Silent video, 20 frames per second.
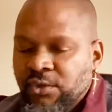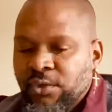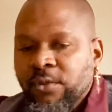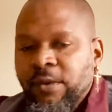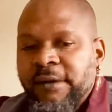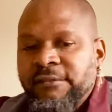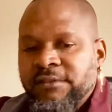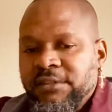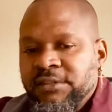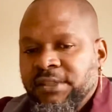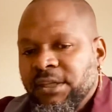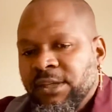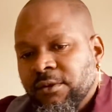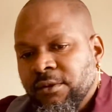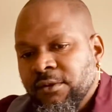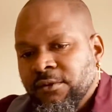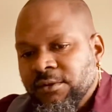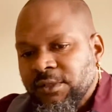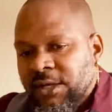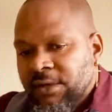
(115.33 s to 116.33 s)
have to take
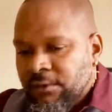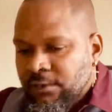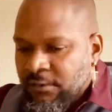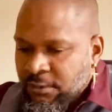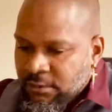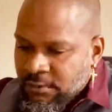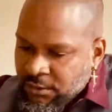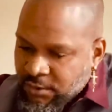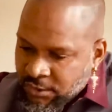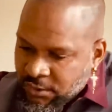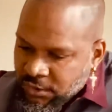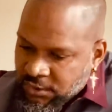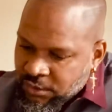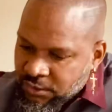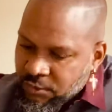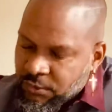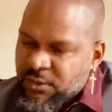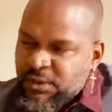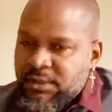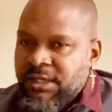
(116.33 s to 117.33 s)
those out.
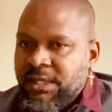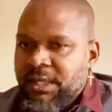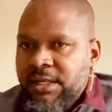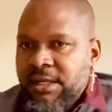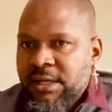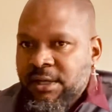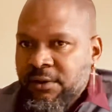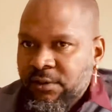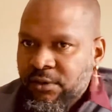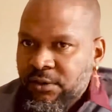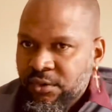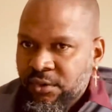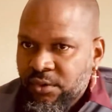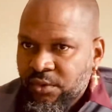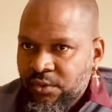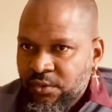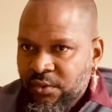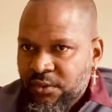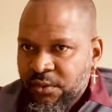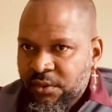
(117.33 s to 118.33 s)
So to take it out,
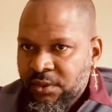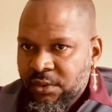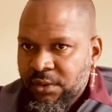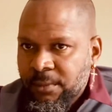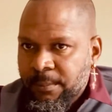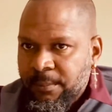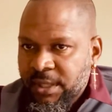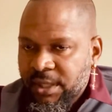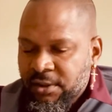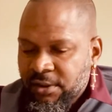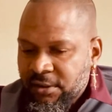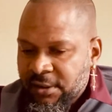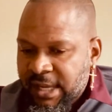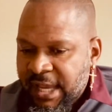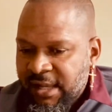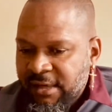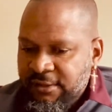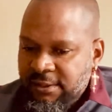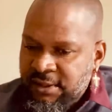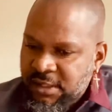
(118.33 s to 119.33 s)
use the bigger
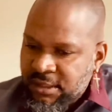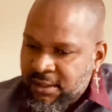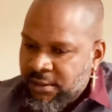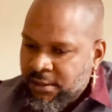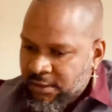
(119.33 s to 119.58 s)
Allen key.